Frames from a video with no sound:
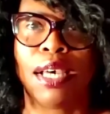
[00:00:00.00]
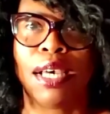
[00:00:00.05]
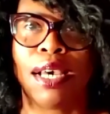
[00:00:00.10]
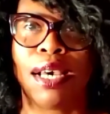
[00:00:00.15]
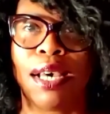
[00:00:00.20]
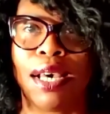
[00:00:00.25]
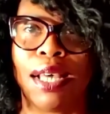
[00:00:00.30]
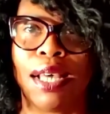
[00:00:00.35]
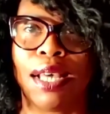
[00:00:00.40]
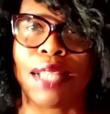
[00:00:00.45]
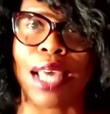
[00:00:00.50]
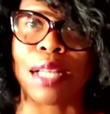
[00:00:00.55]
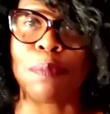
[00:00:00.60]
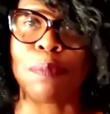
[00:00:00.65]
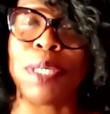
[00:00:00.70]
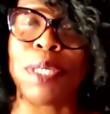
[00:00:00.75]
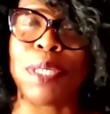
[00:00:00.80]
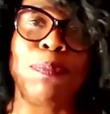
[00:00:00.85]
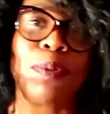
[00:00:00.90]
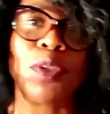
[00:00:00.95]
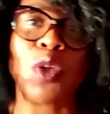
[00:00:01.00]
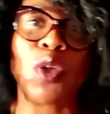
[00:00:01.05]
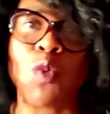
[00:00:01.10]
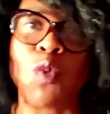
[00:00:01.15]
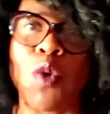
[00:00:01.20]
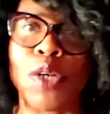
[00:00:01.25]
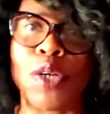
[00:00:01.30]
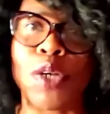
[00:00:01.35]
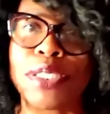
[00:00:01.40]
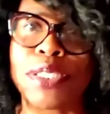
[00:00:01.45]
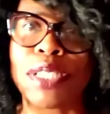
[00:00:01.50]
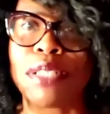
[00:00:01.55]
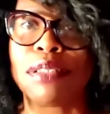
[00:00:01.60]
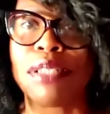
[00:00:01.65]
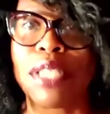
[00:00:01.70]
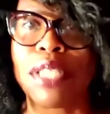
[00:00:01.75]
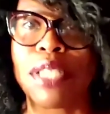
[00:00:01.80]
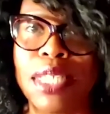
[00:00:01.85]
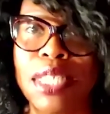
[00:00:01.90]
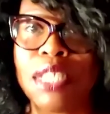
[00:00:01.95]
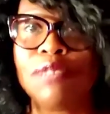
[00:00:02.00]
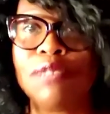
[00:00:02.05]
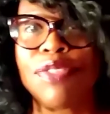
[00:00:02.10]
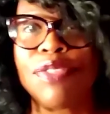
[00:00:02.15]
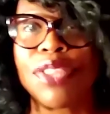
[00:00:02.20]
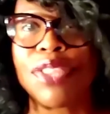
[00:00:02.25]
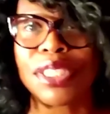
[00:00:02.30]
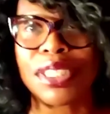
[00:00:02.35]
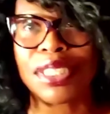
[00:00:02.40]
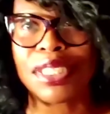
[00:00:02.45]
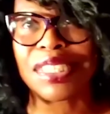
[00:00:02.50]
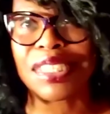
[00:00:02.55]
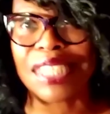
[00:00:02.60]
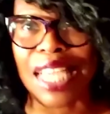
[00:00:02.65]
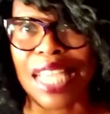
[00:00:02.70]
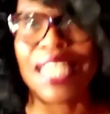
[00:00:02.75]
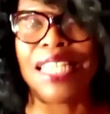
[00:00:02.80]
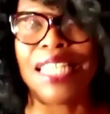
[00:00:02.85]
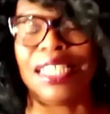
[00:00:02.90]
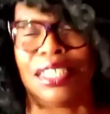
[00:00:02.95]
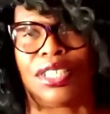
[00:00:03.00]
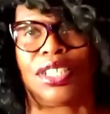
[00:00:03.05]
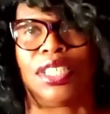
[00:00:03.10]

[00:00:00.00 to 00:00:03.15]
Uh, a lot of people are wanting to leave the state